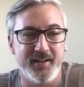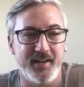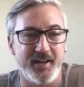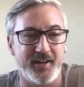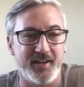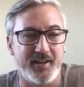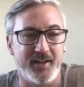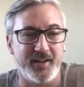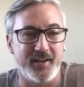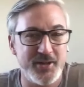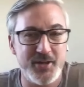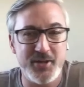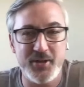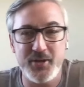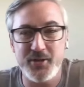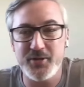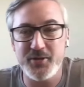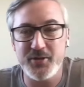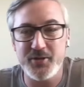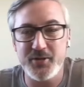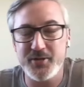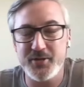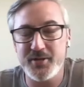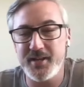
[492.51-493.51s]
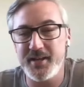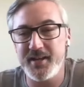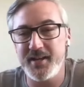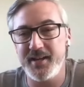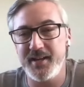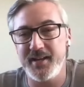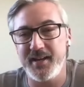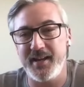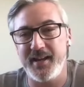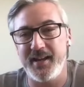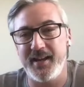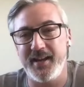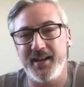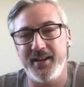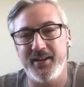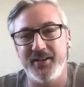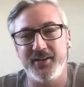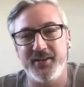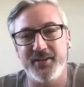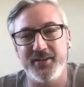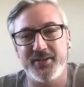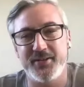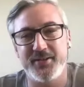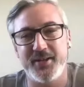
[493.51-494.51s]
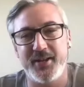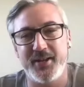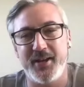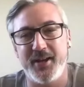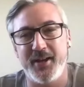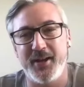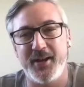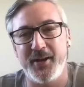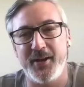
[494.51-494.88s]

accelerating hugely, and